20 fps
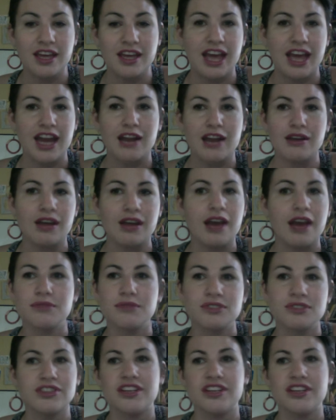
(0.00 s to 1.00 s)
and I'm
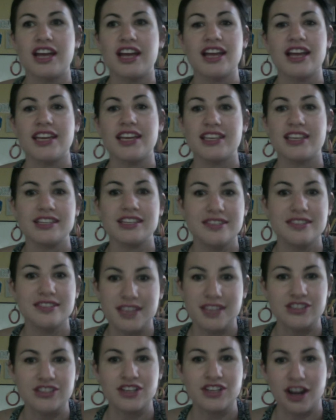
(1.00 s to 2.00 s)
sure like he's
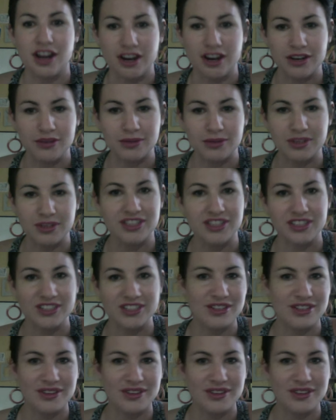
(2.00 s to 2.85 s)
such a hard worker. So